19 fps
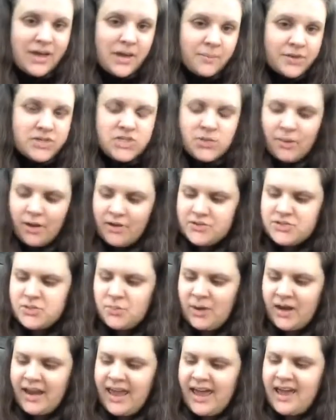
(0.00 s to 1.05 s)
but you also
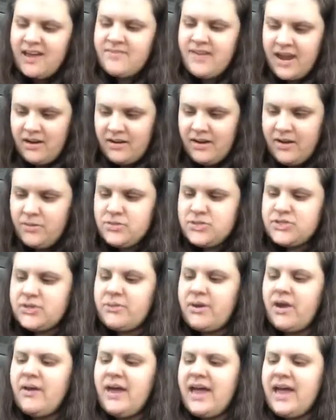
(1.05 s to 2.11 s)
want to have arrows. So
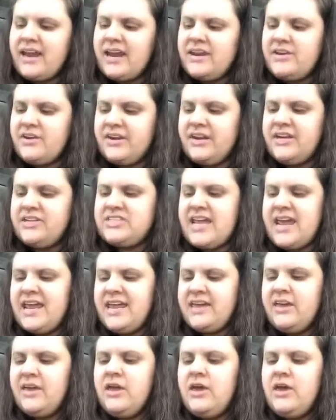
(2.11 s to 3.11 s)
go ahead and you're going to take